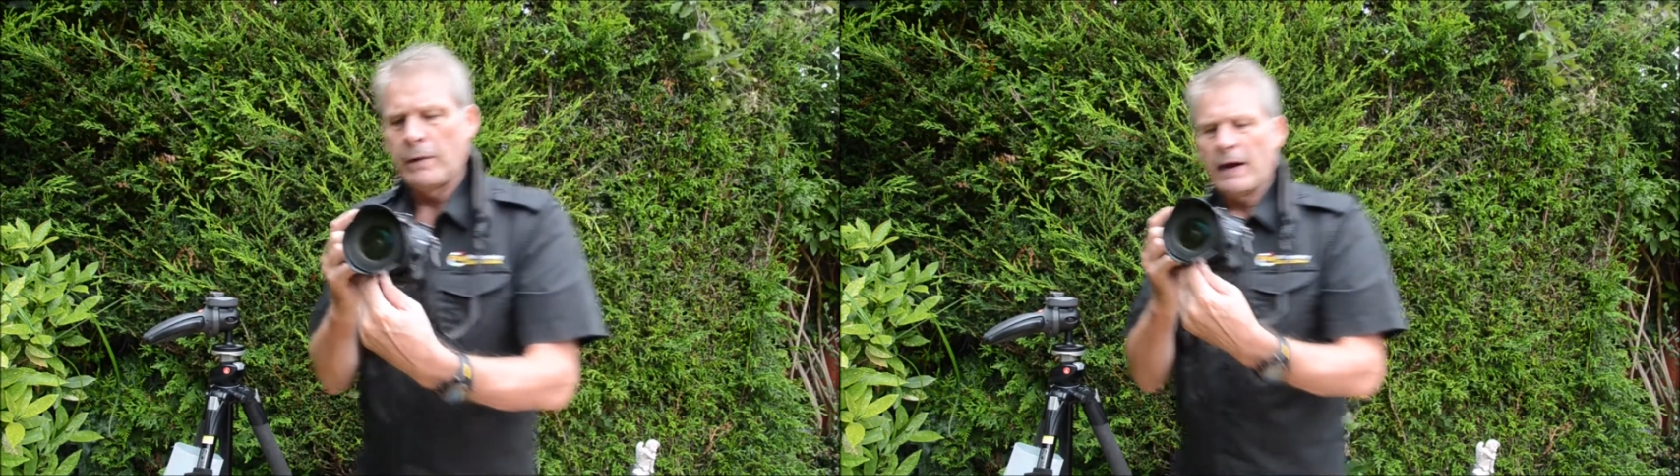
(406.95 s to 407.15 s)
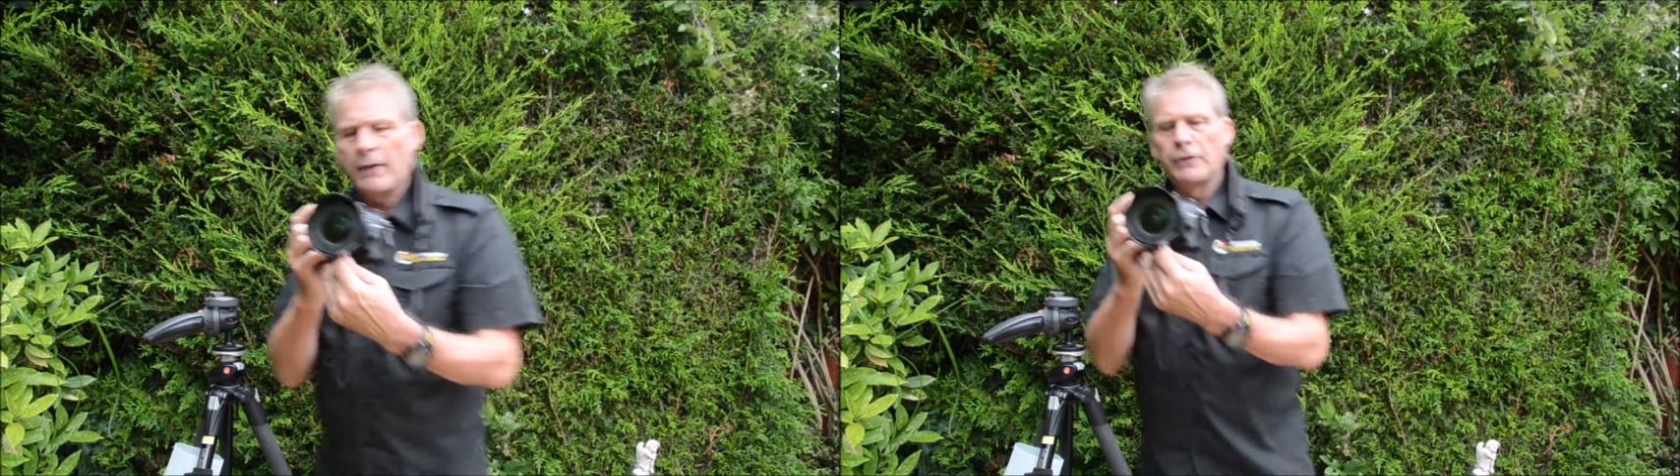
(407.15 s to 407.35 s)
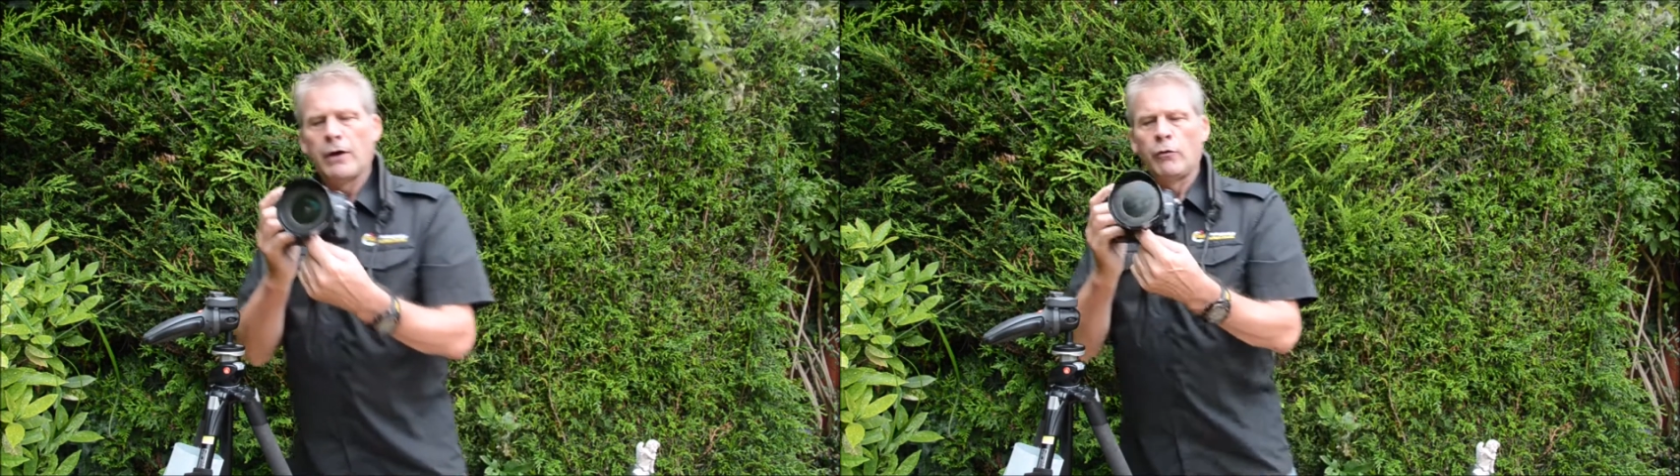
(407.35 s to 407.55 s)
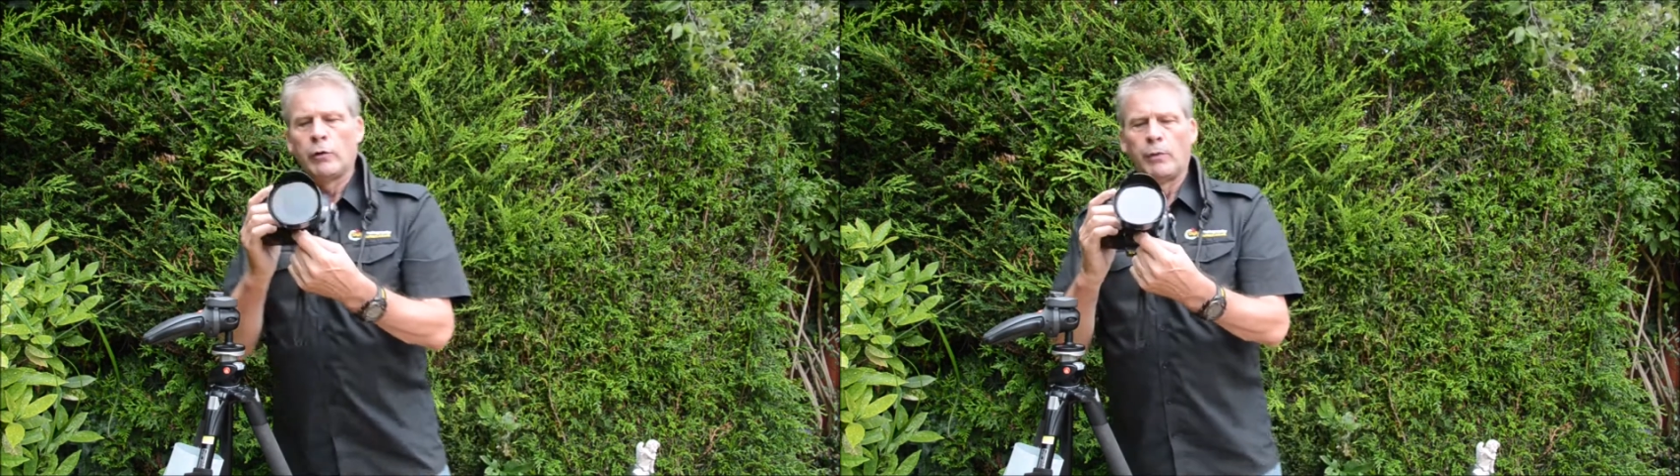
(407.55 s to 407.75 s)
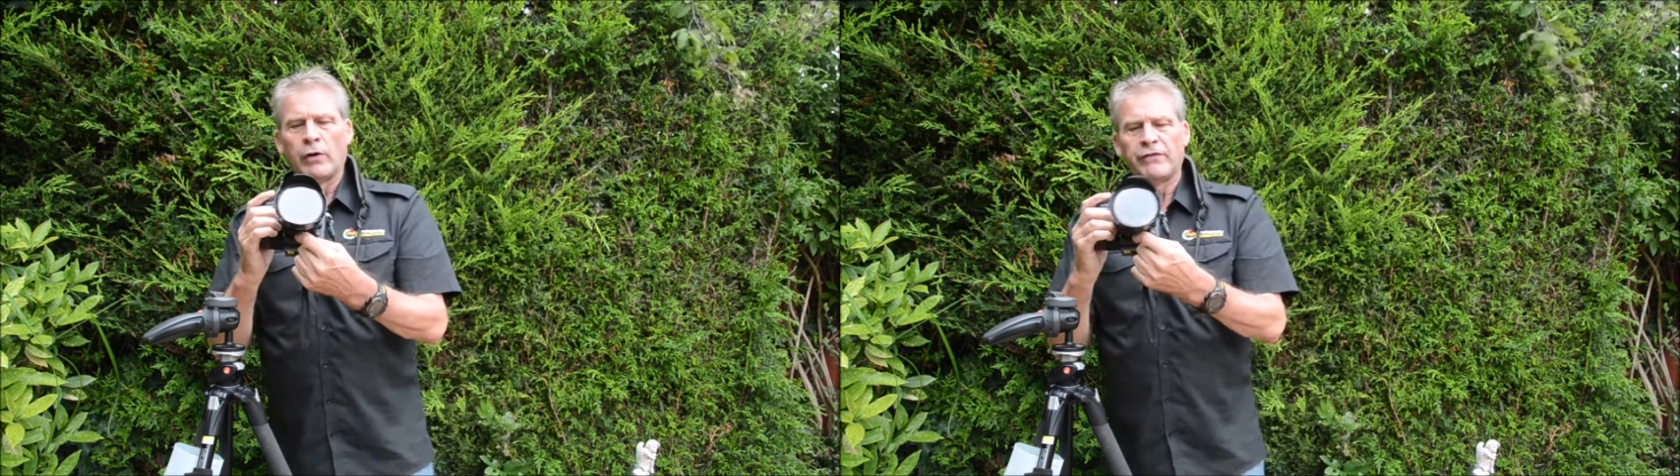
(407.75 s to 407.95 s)
about the nodal
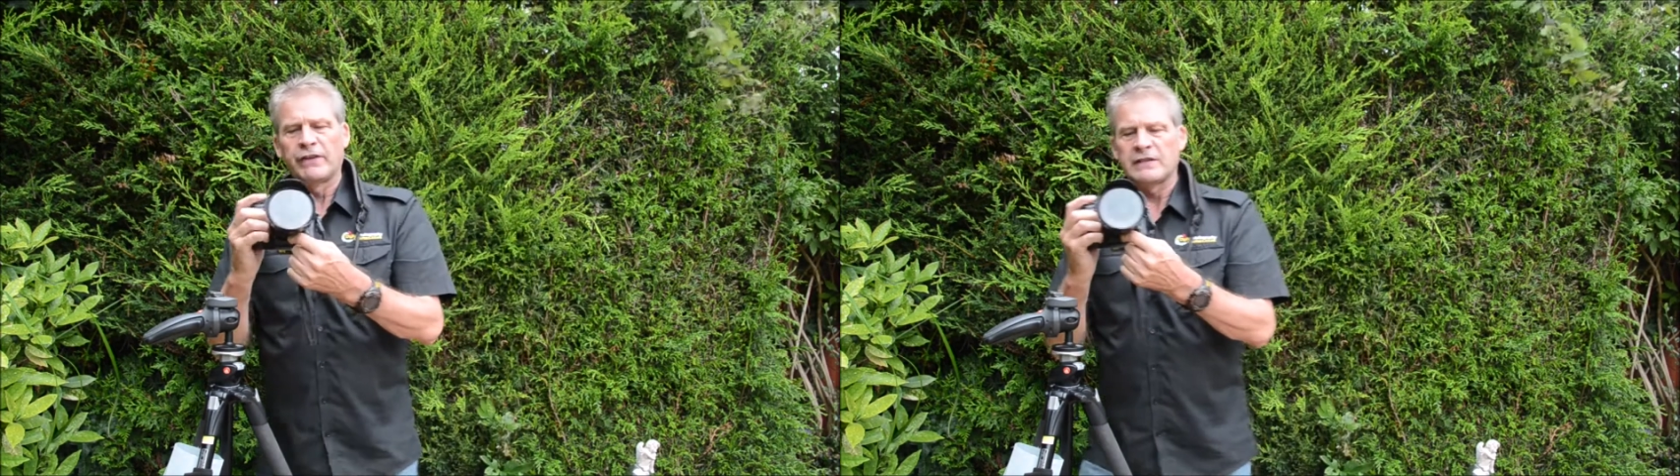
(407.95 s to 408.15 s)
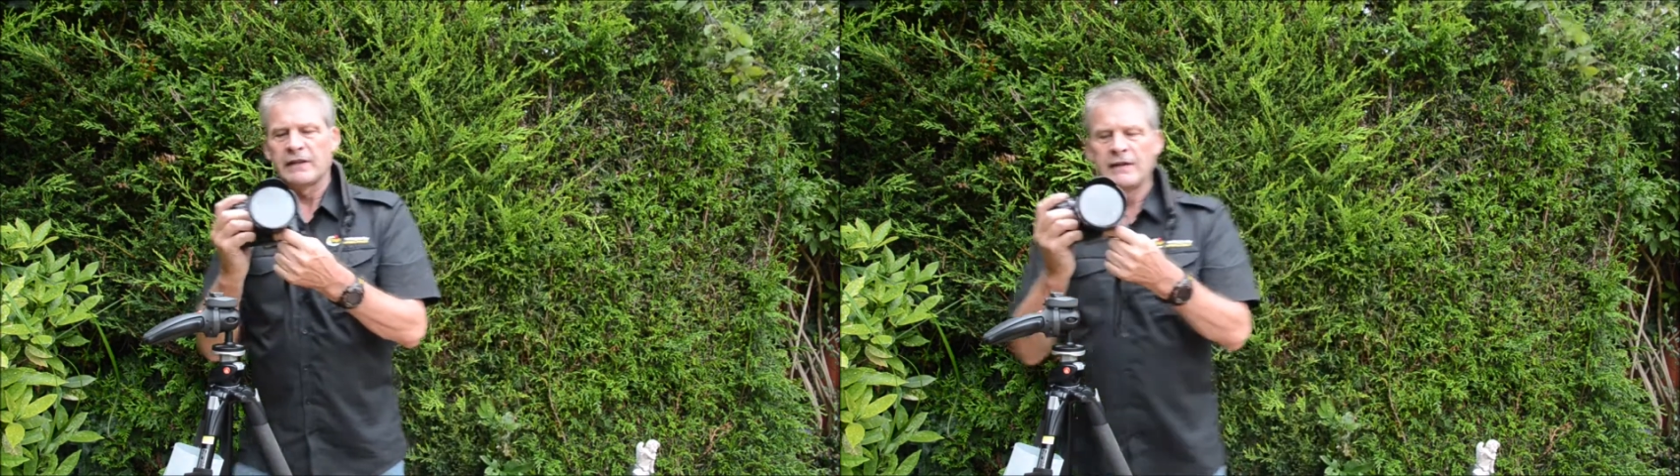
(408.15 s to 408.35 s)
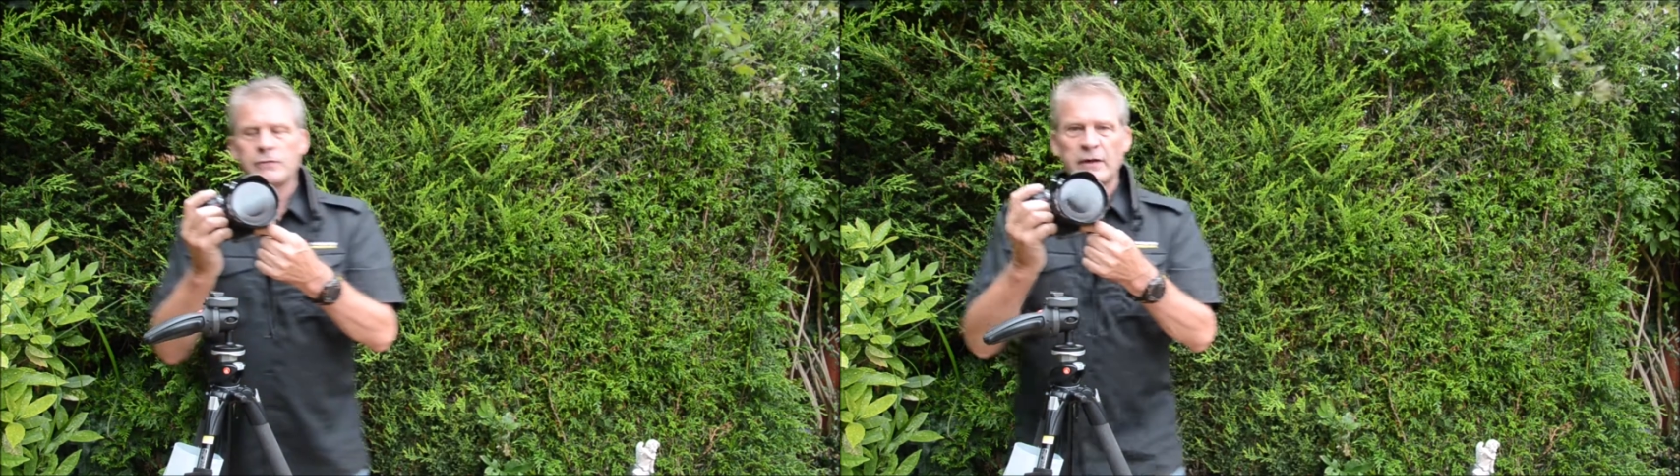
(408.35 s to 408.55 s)
point for this lens.